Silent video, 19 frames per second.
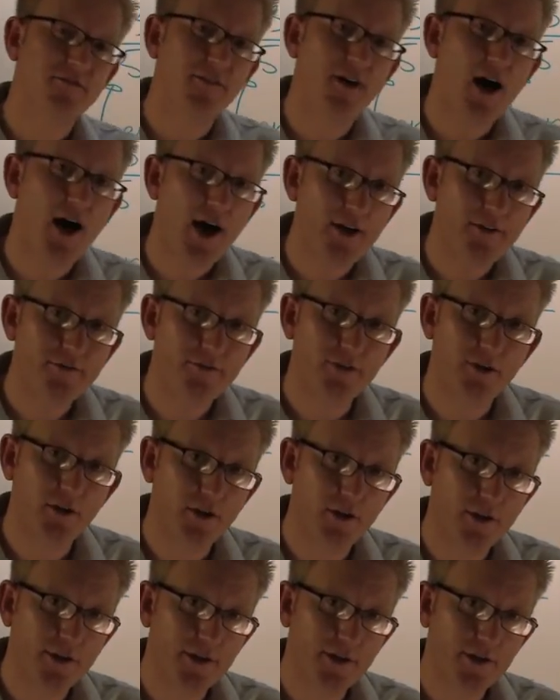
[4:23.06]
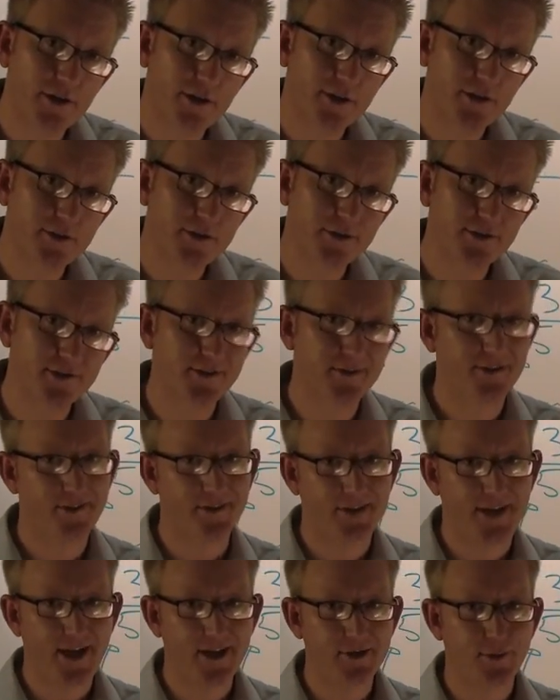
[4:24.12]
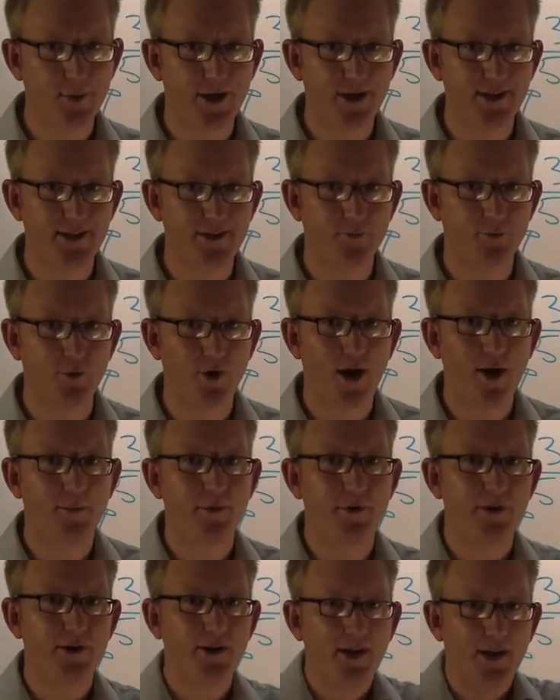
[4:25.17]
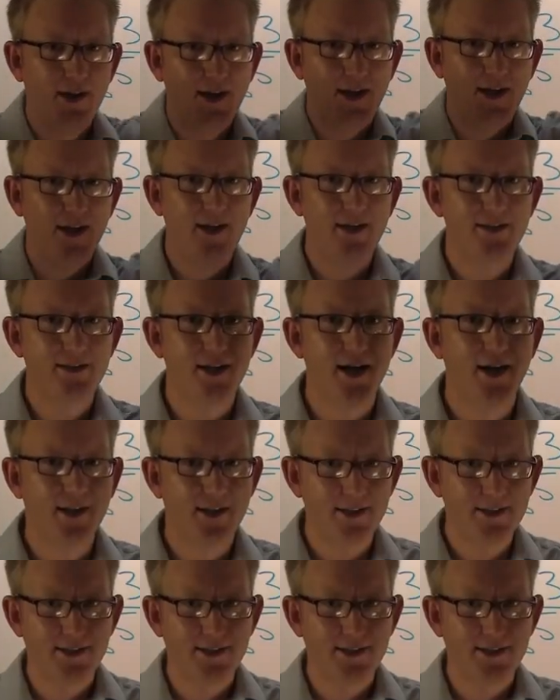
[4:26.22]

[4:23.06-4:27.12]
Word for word: five thirds. That's why it's improper. It's not